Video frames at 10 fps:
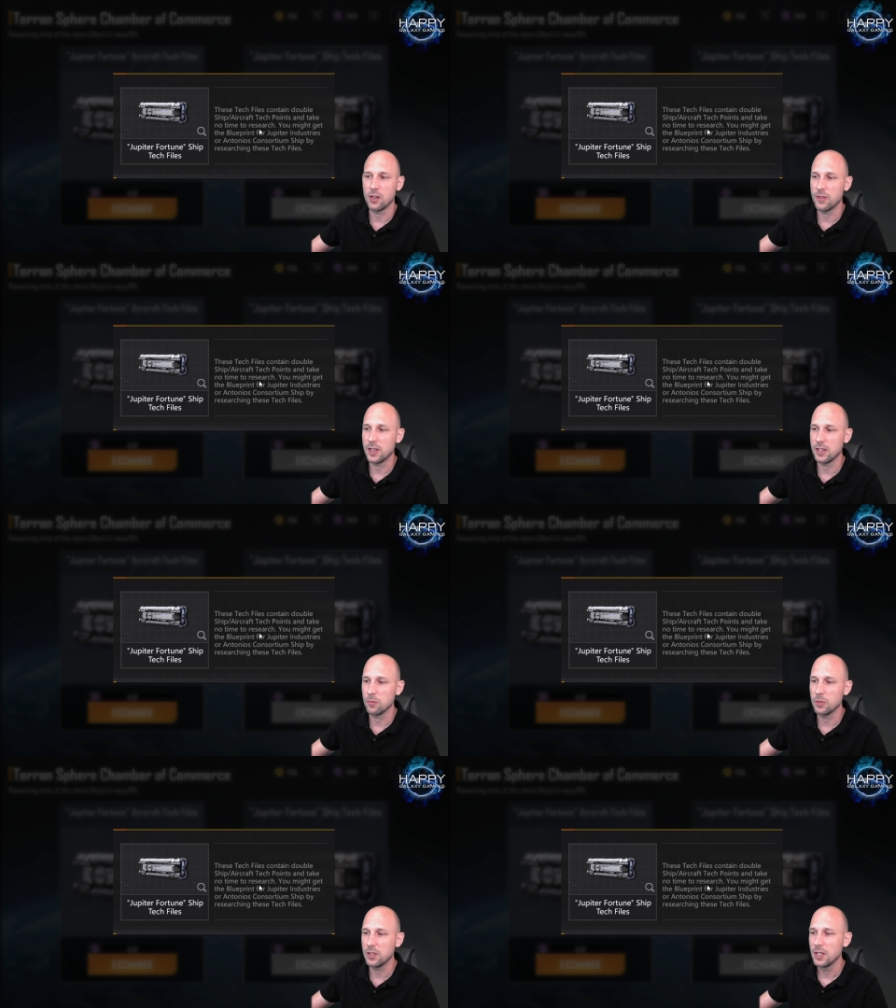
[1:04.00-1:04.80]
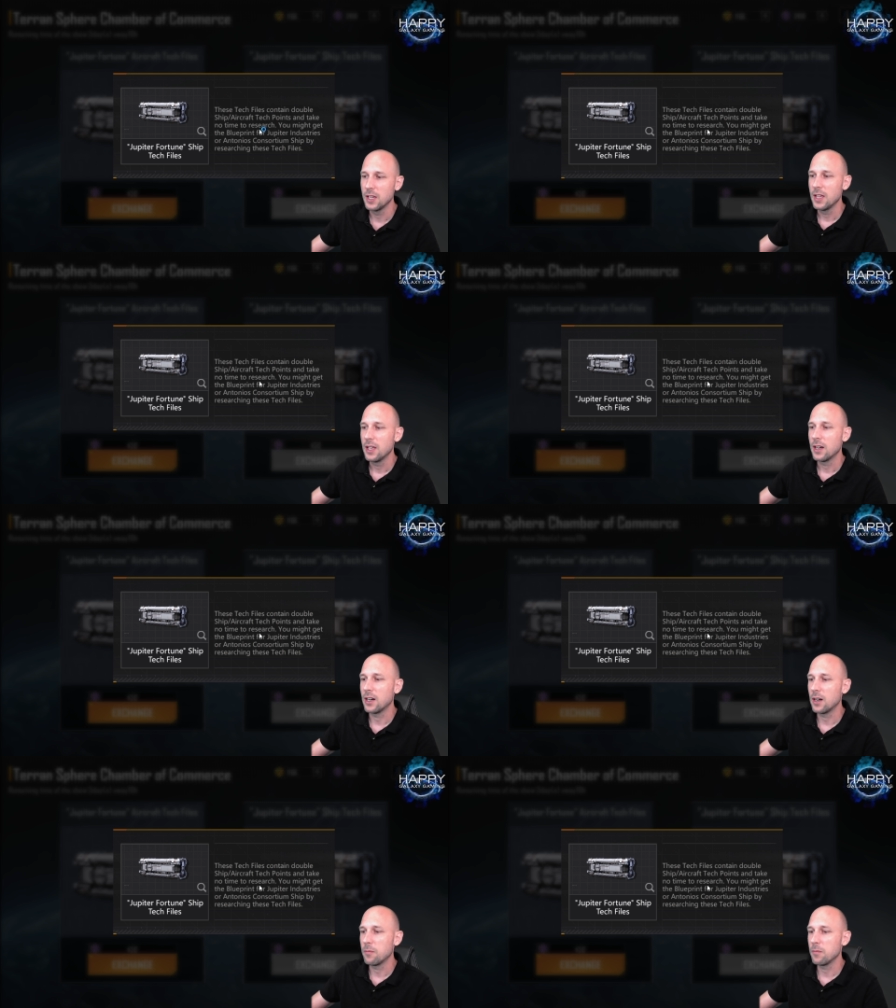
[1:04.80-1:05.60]
valuable
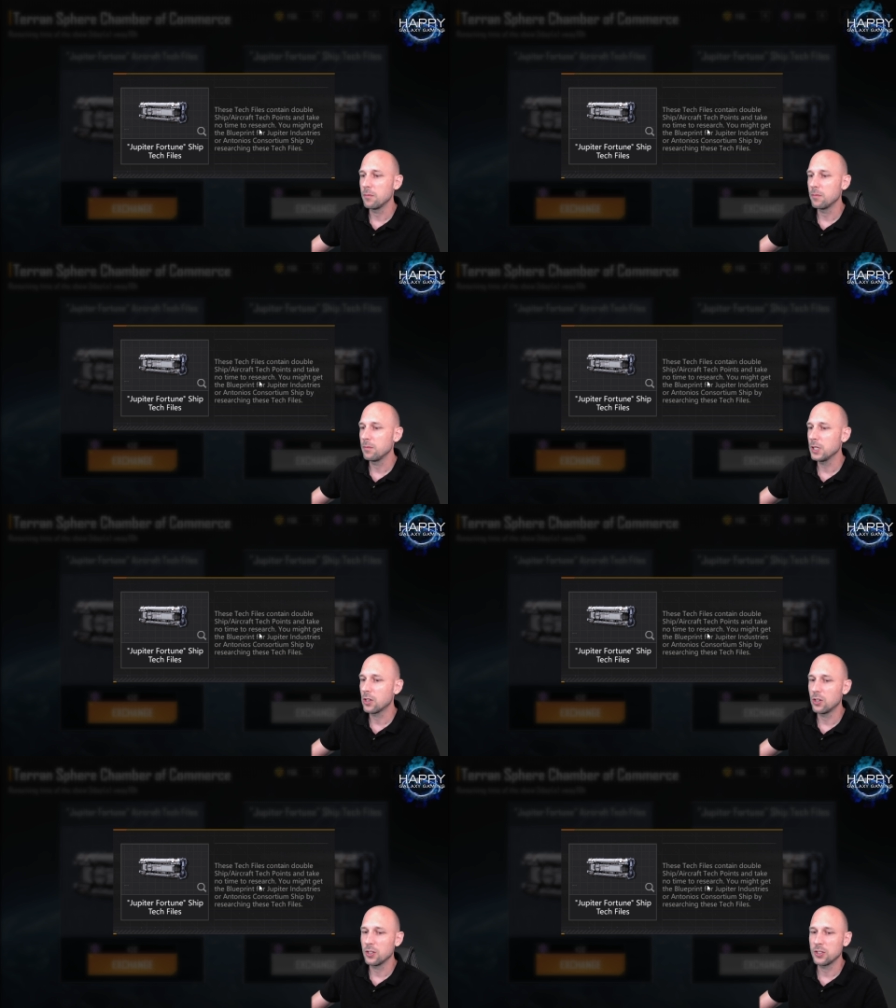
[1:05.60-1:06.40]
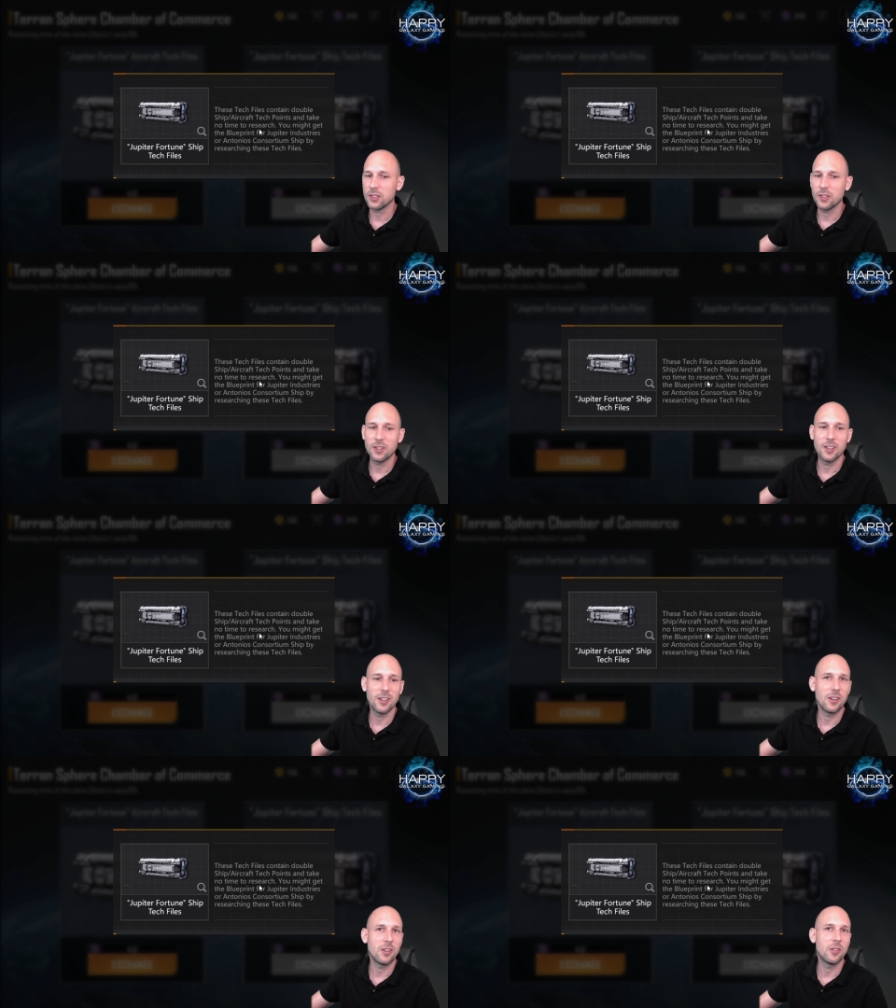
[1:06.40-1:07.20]
because
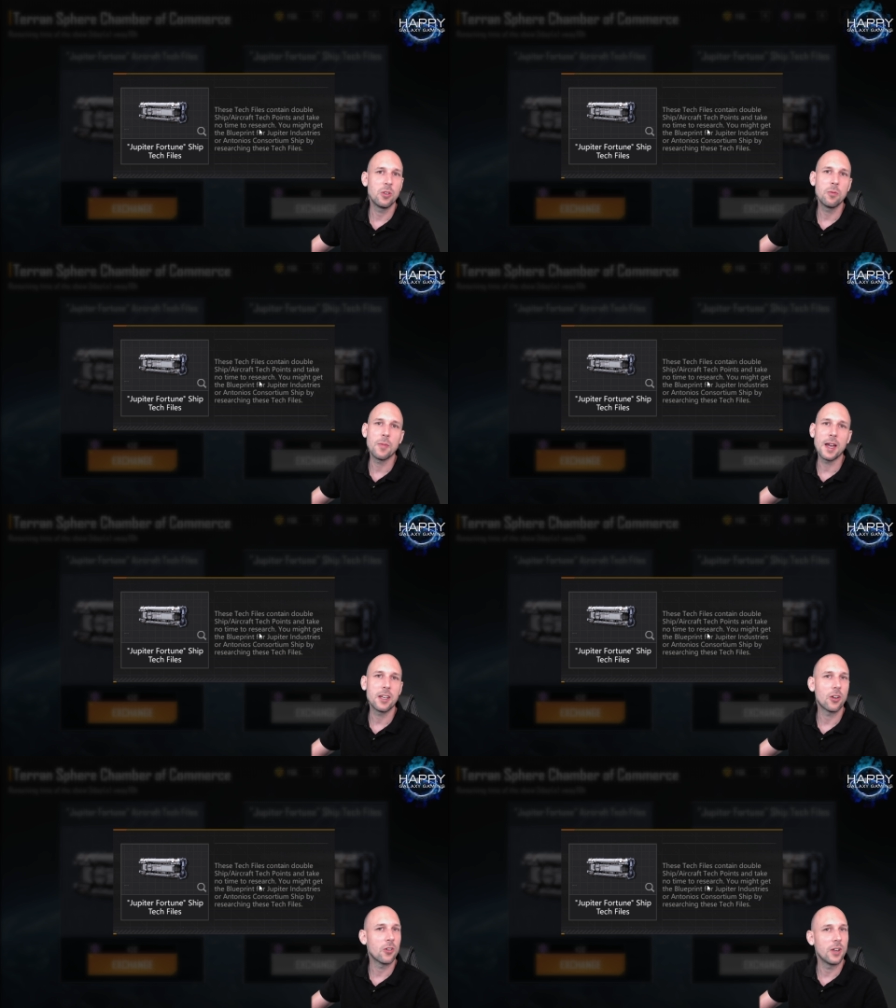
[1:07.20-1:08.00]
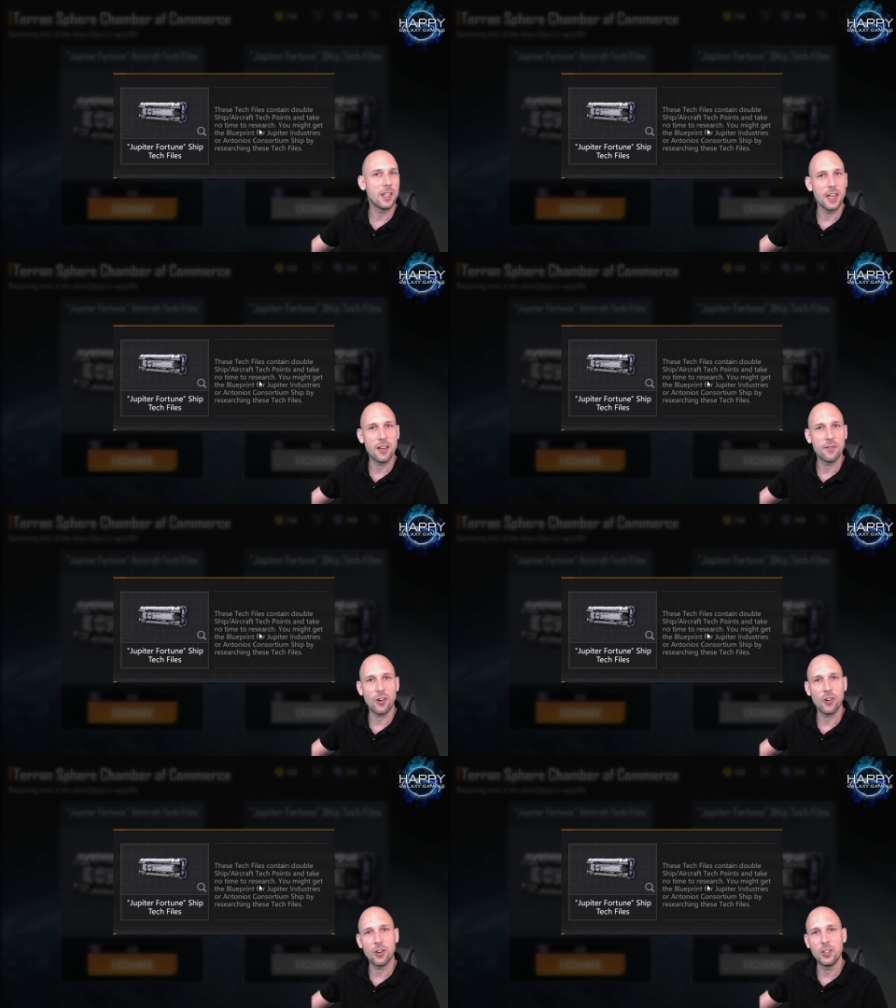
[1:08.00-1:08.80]
you might already have
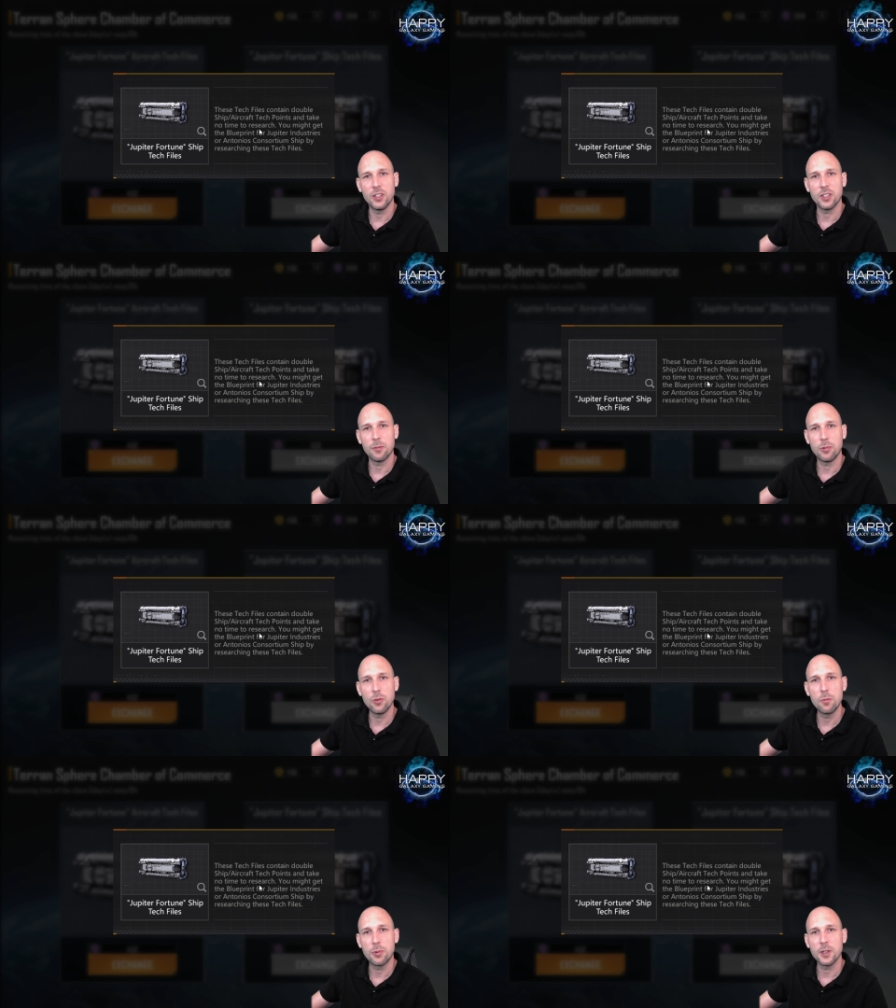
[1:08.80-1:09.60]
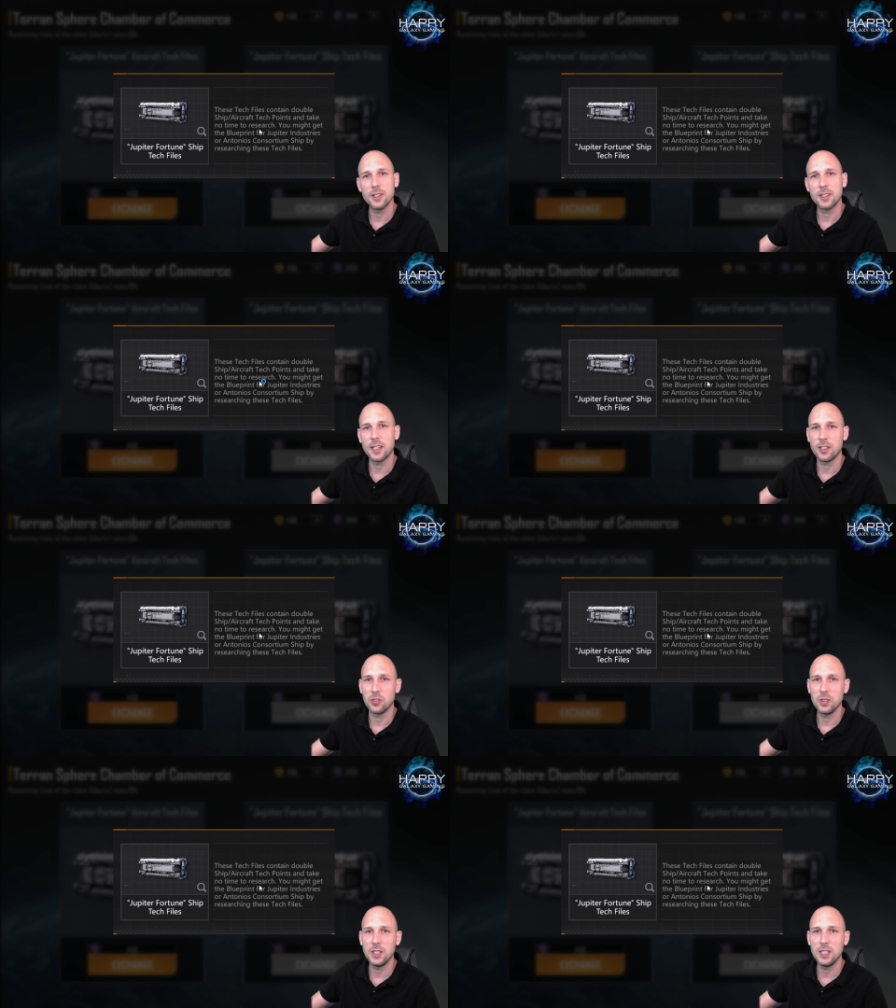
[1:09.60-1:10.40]
all the blueprints that
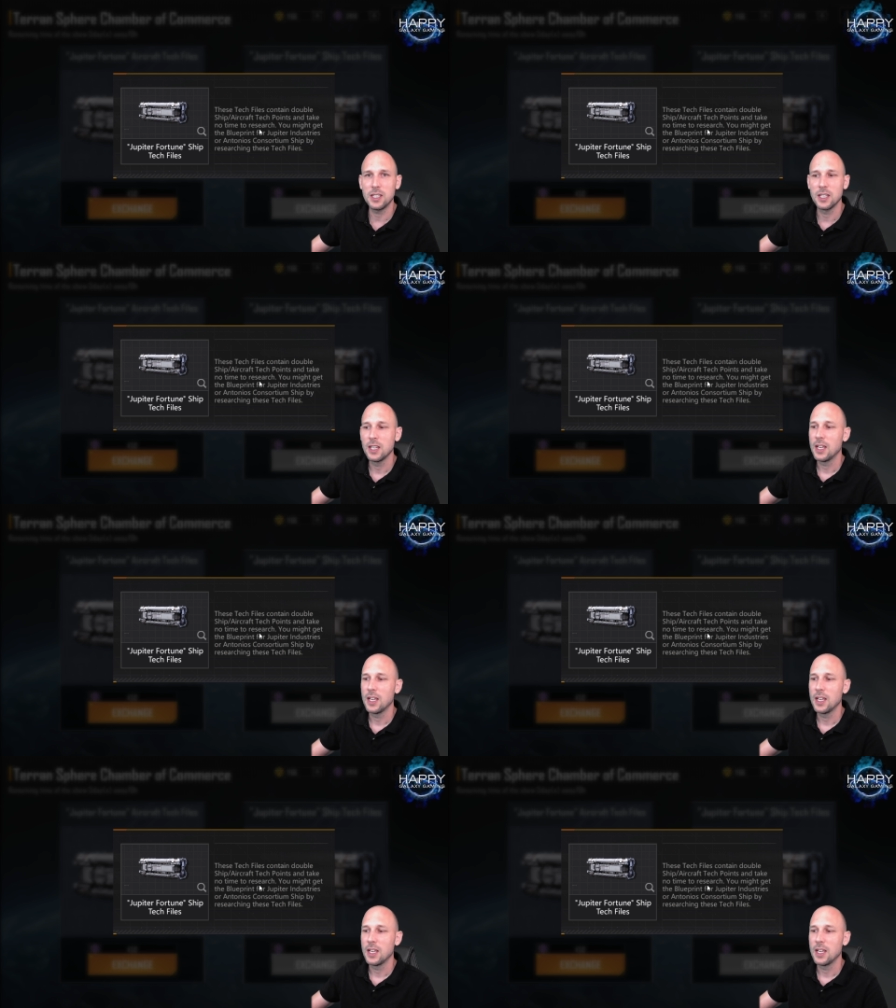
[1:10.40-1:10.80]
you need,